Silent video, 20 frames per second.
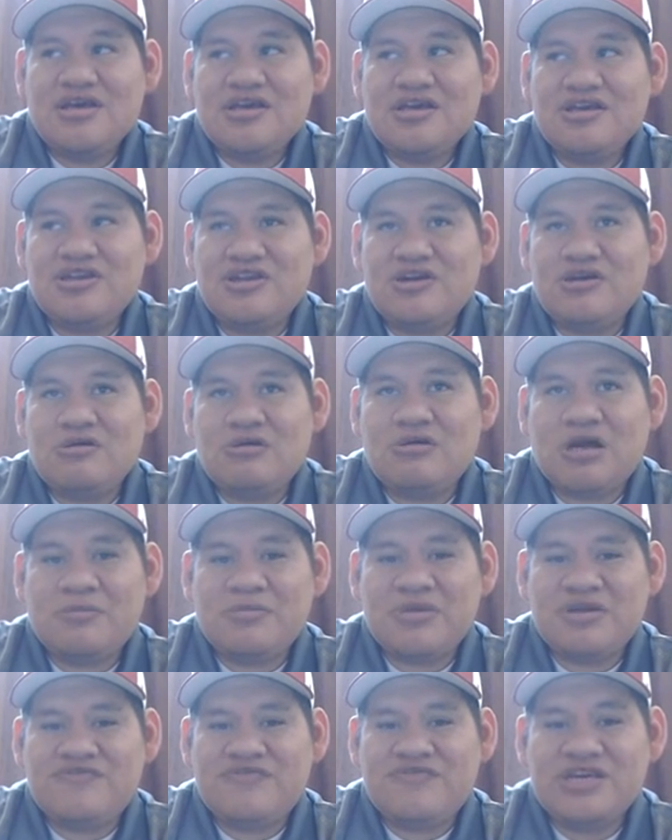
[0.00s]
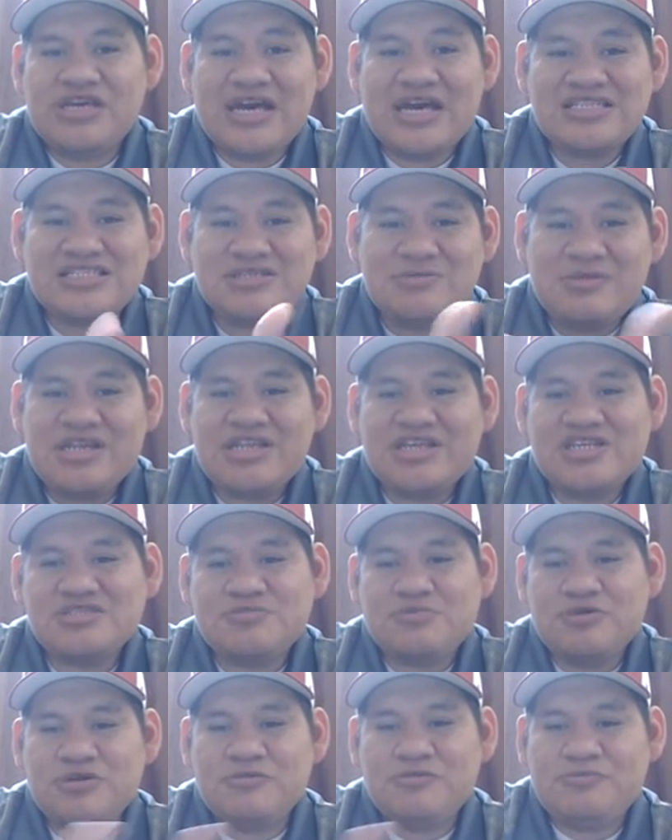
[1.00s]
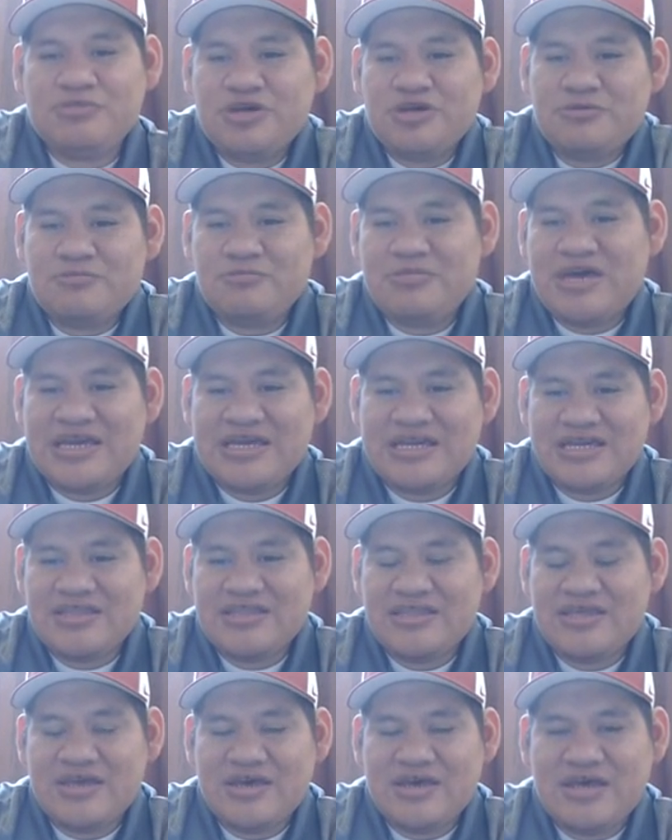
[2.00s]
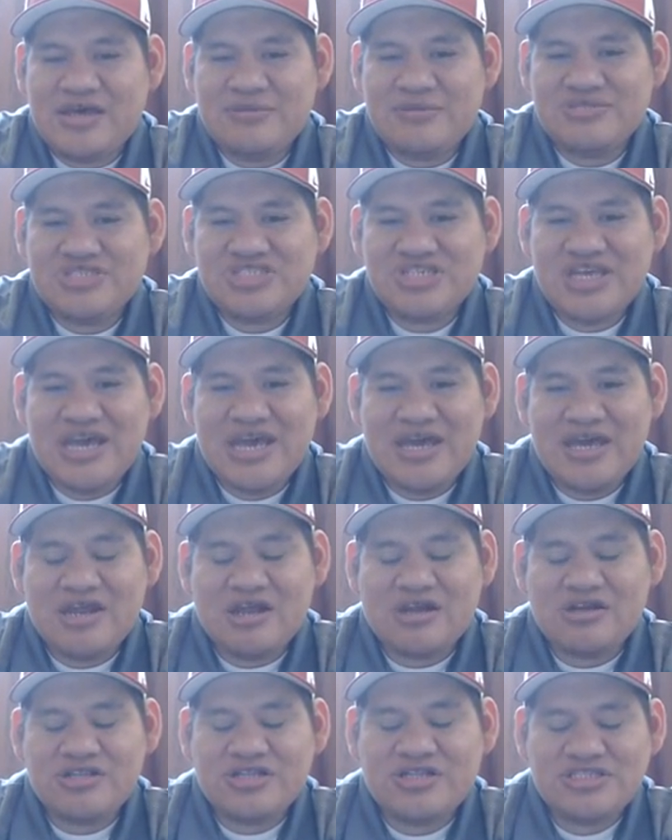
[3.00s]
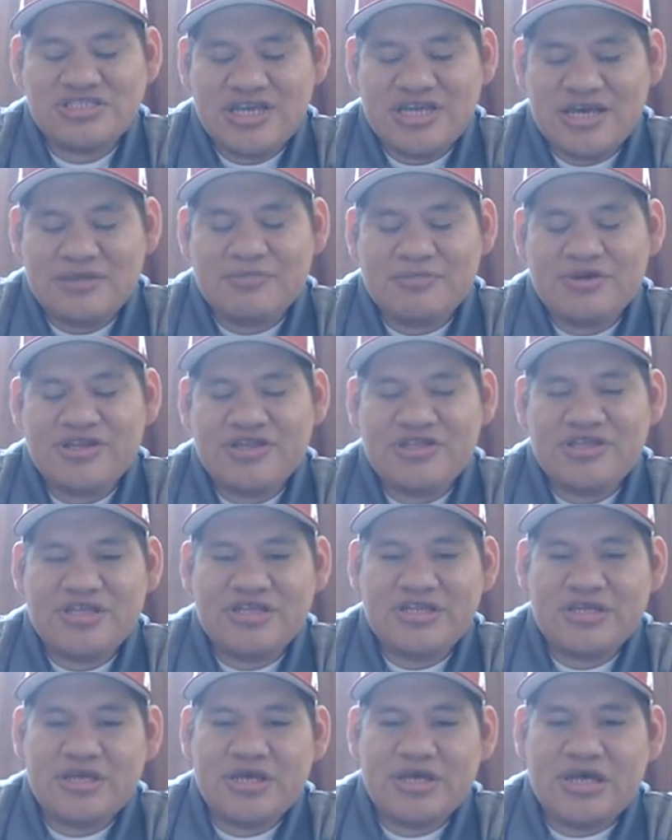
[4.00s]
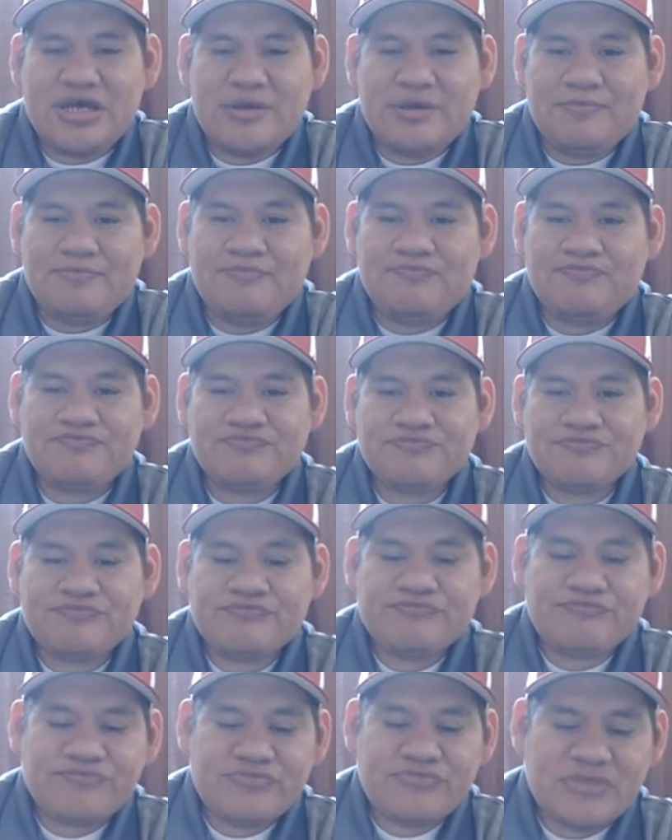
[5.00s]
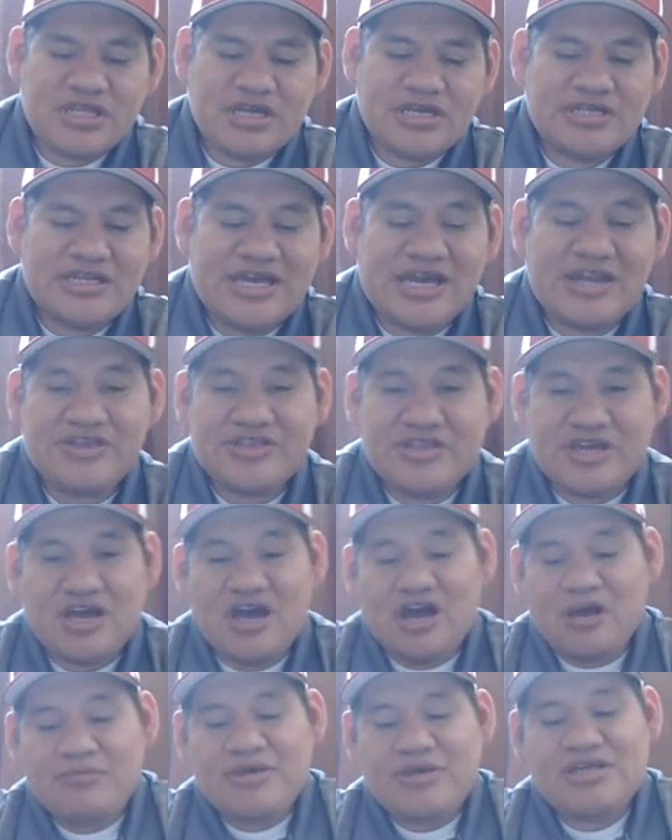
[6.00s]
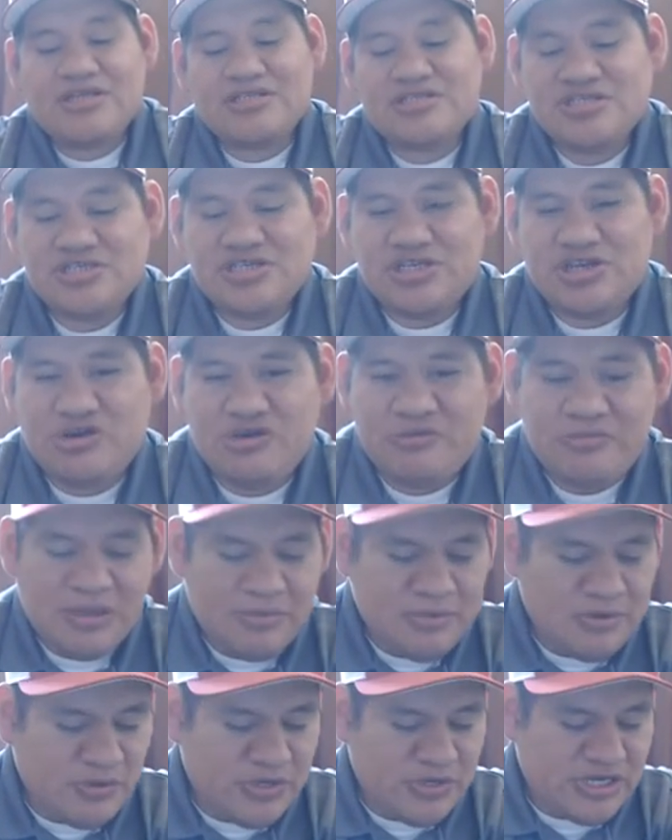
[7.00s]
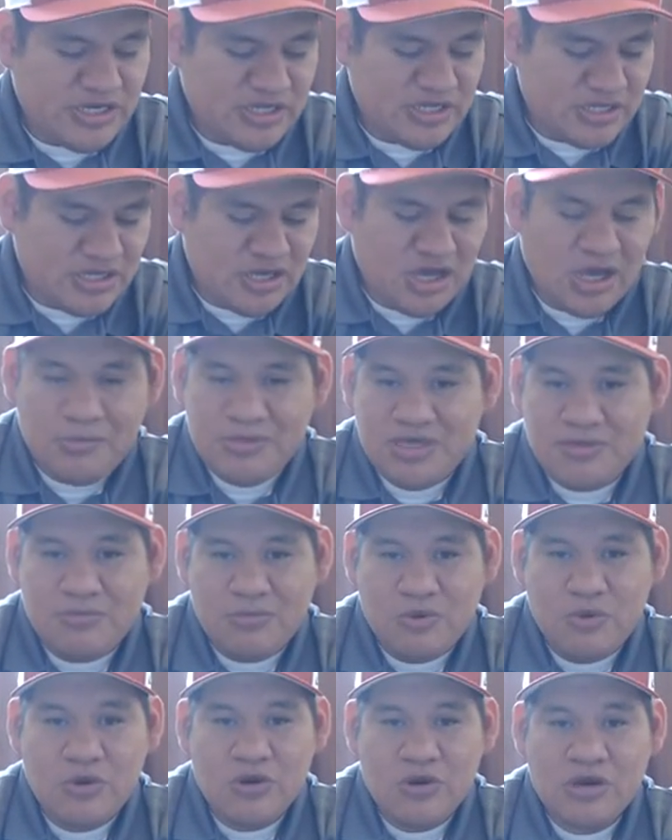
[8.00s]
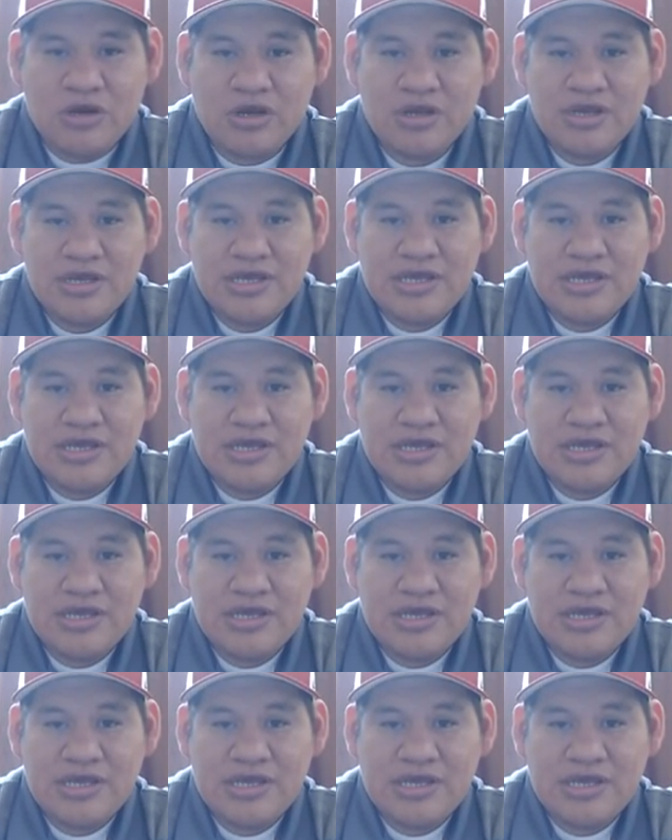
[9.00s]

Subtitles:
if you got some ideas, put them back in the chat, but in the down in the comments. Maybe we can comment more